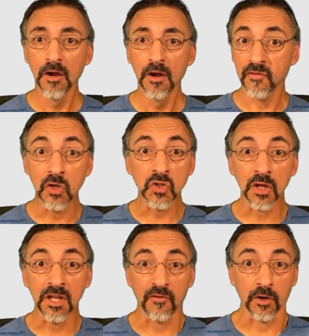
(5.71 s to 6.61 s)
For those
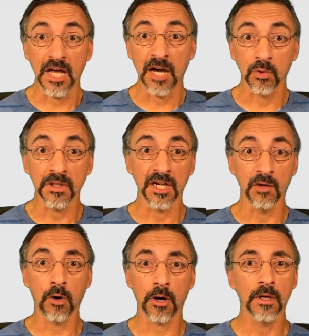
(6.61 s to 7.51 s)
looking for cloud-related
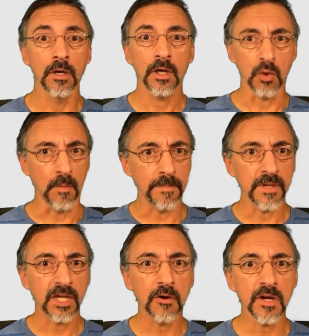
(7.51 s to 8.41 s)
work, you might be
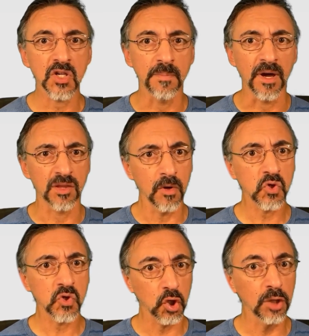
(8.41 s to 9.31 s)
curious about the most
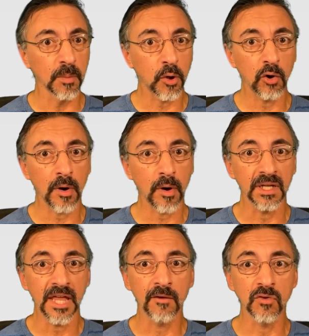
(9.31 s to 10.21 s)
suitable programming
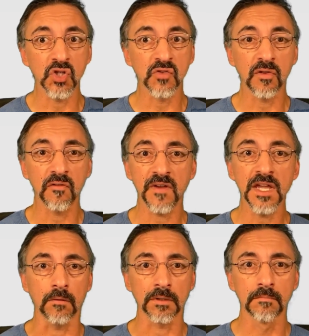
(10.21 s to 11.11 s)
languages for the field.